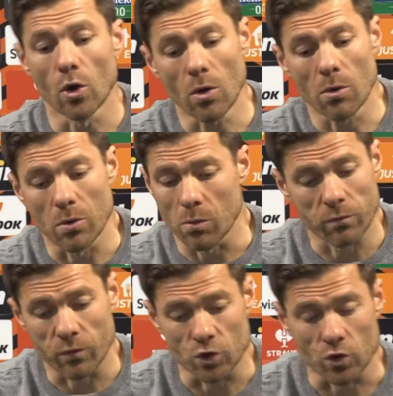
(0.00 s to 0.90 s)
No,
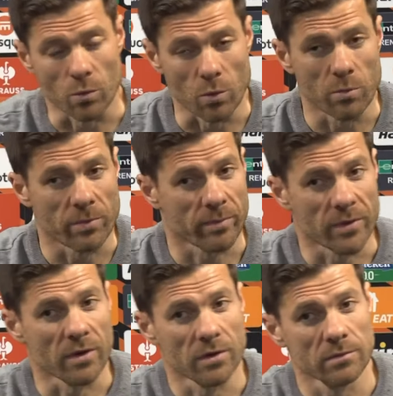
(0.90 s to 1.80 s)
for sure we will
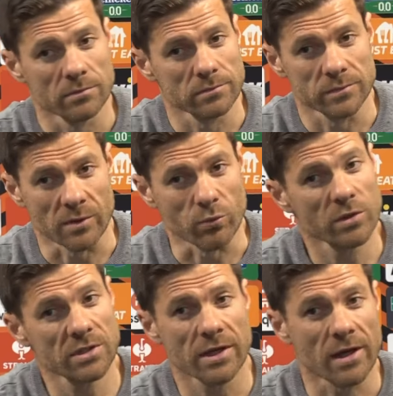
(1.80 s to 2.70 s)
prepare the
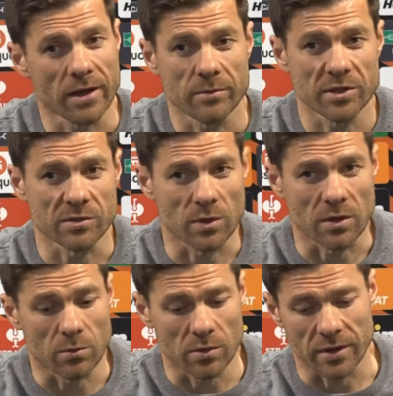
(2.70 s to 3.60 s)
Bundesliga games as
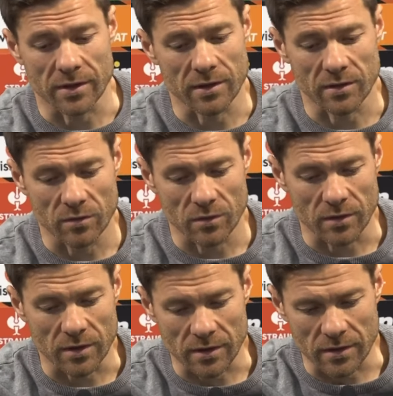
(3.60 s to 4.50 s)
well. Uh,
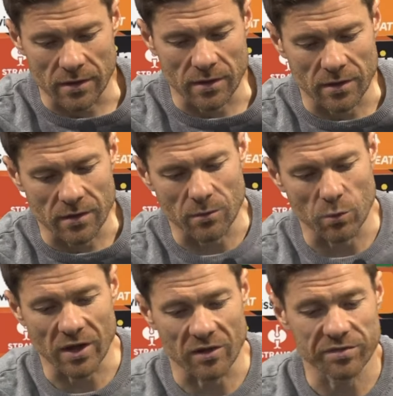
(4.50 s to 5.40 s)
uh,
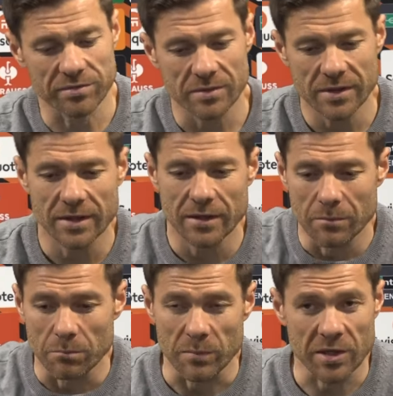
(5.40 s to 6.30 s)
we have
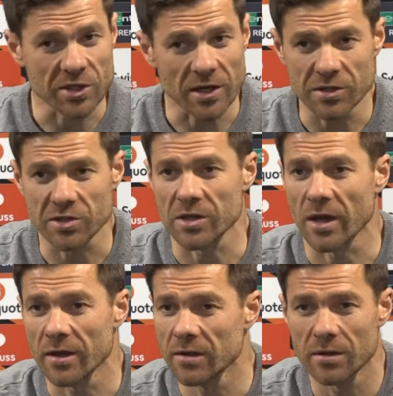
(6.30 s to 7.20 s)
big challenges
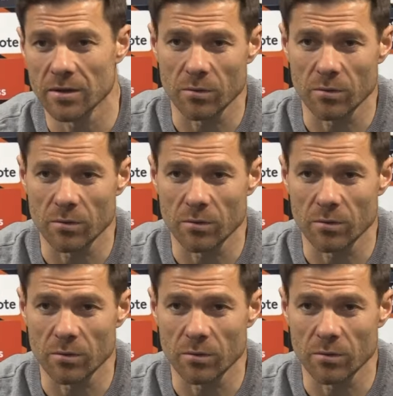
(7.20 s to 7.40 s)
ahead.